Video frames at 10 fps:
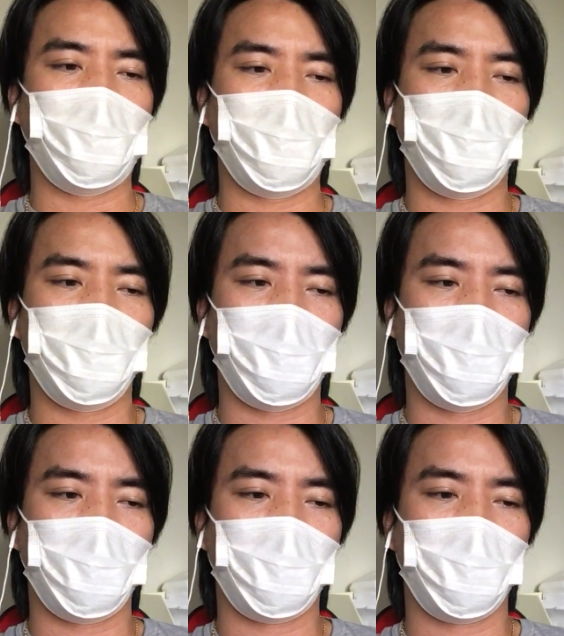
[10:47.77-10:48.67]
um,
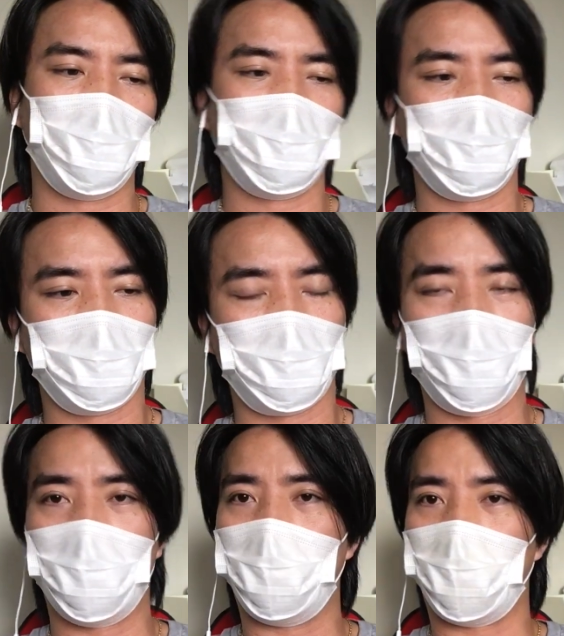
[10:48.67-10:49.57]

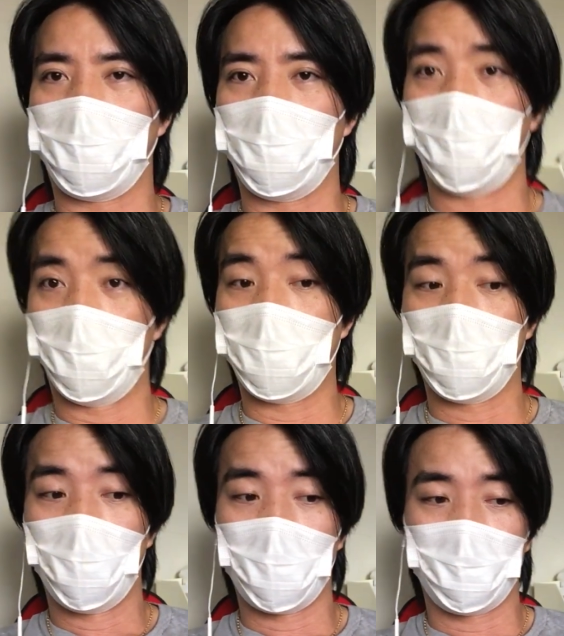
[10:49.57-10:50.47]
trying to make
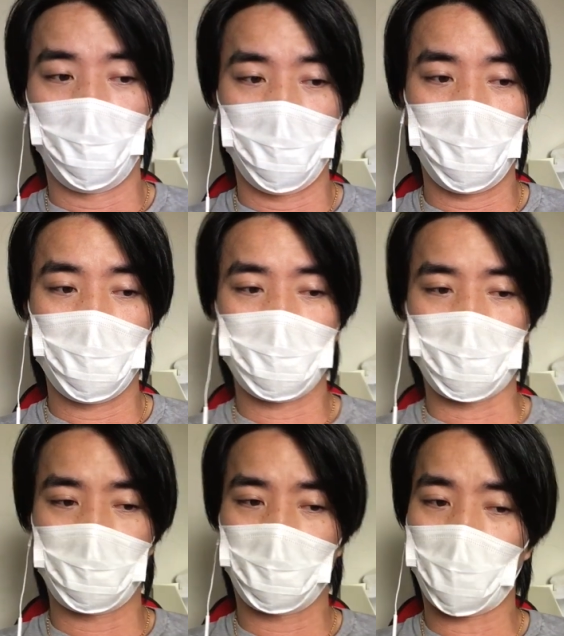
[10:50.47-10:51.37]
release more videos
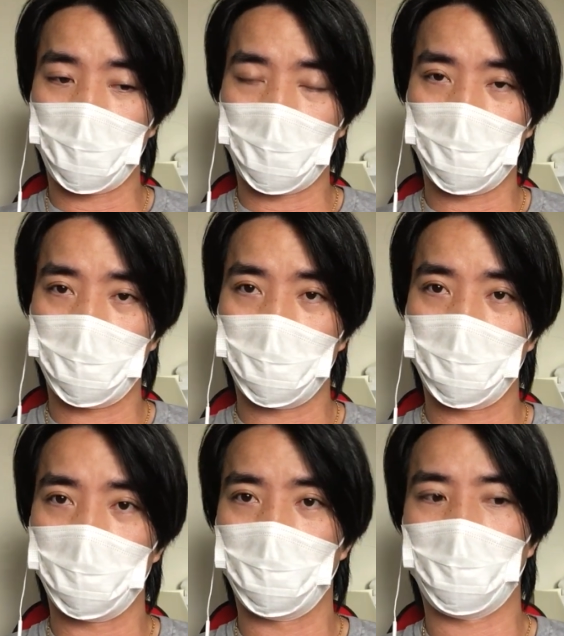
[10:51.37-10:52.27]
that's shorter,
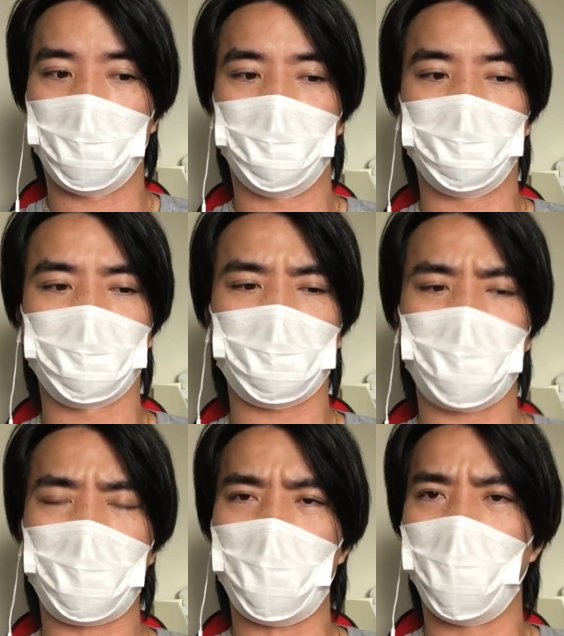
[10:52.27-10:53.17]
um,
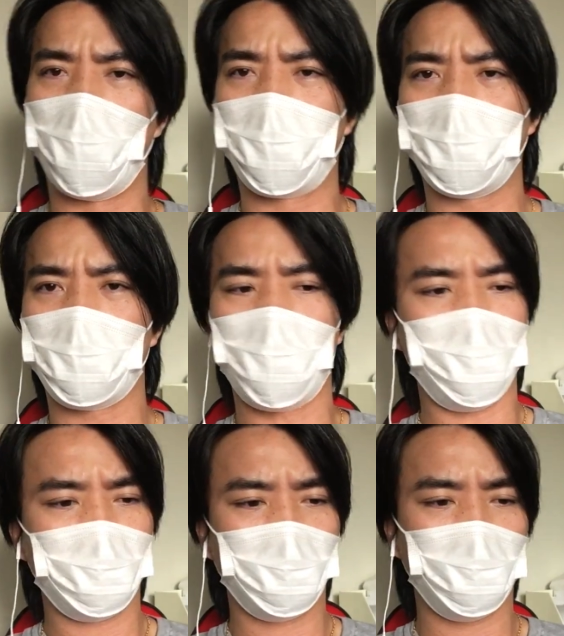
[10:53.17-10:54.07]
more in
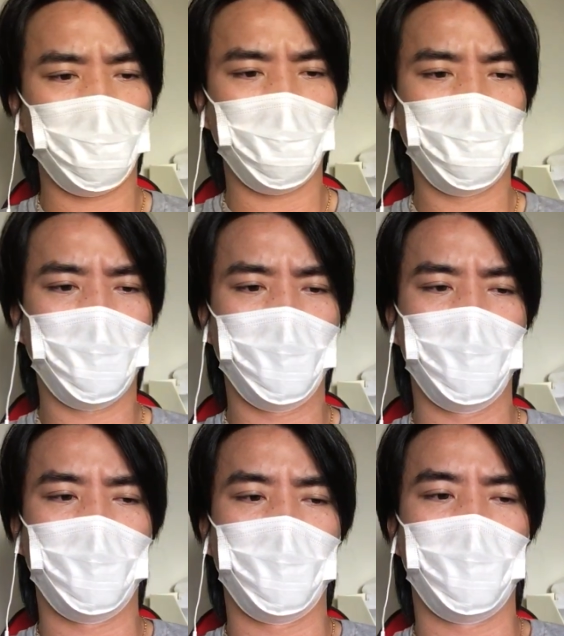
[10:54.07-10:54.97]
quantity.
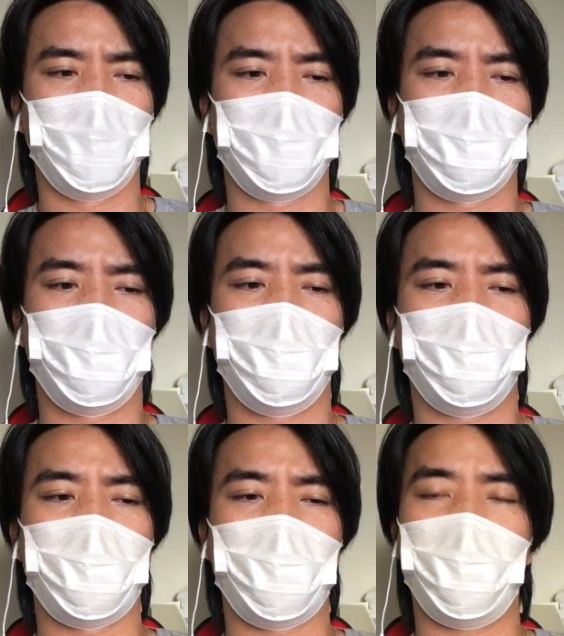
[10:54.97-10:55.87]

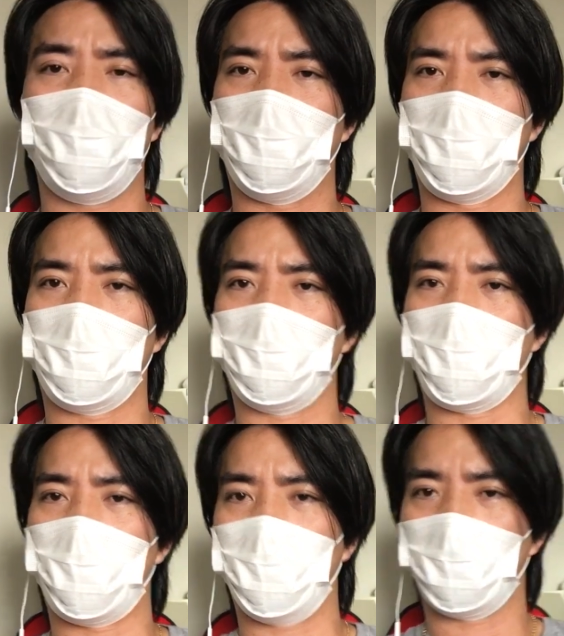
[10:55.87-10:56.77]
So that way I can
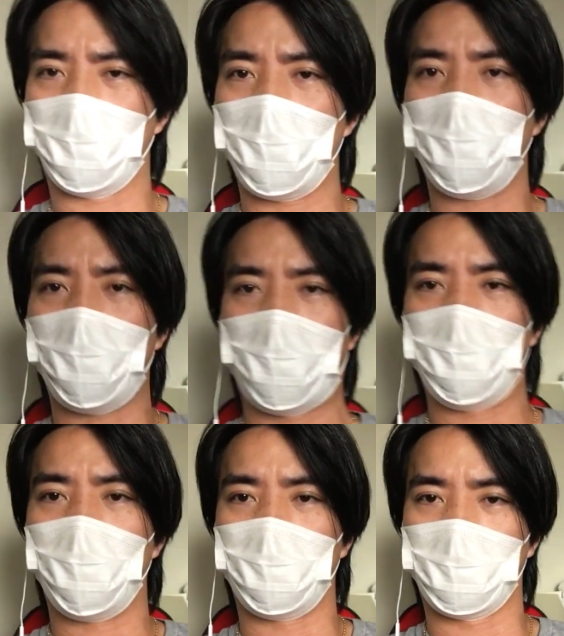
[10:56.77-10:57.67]
try to go
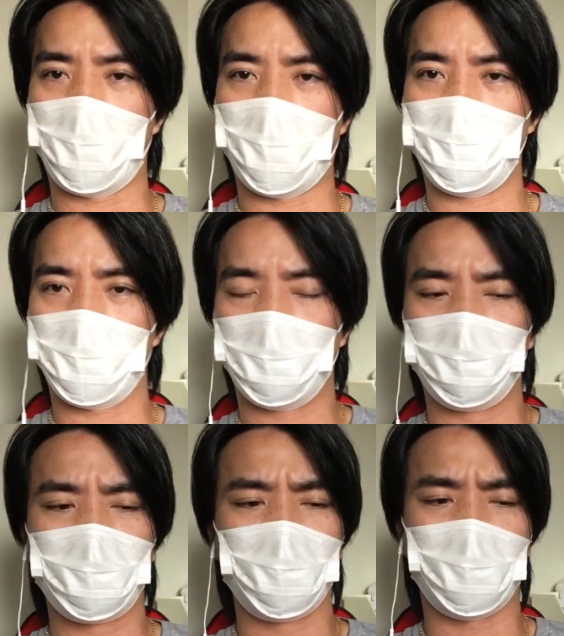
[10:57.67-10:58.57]
find more subs
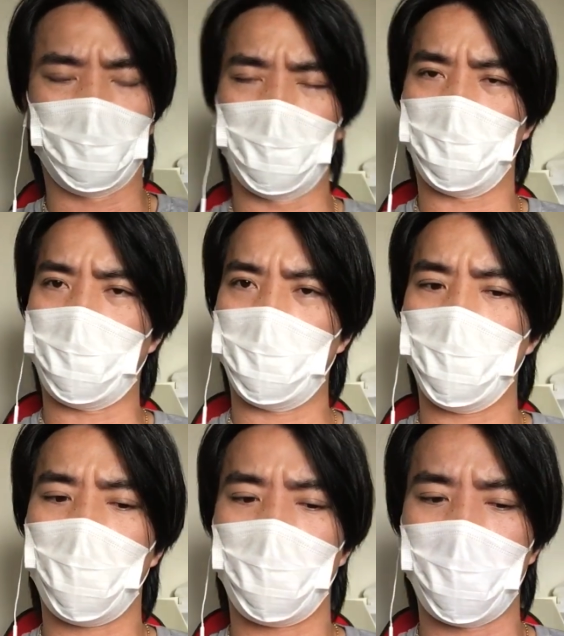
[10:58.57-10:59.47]
and then find
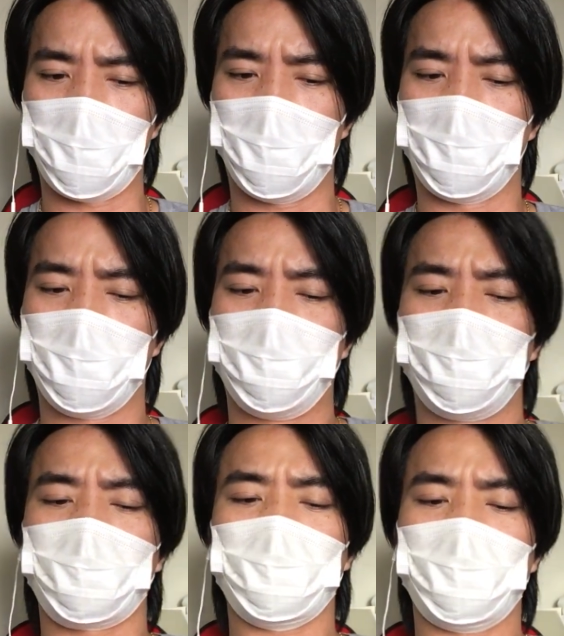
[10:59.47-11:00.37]
more methods
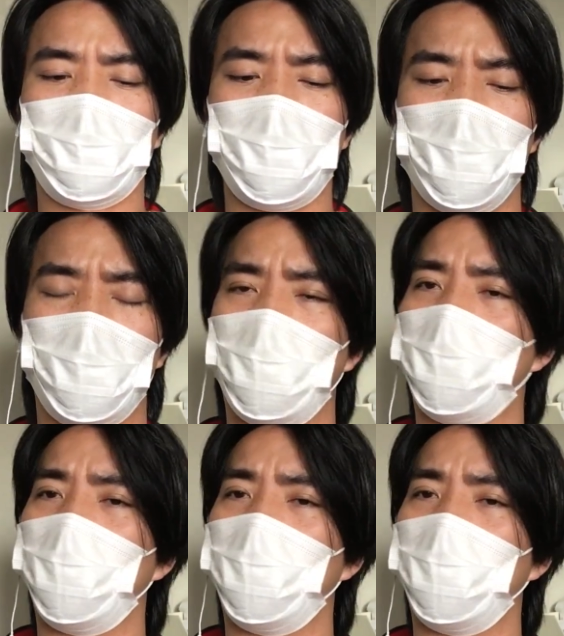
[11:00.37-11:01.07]
to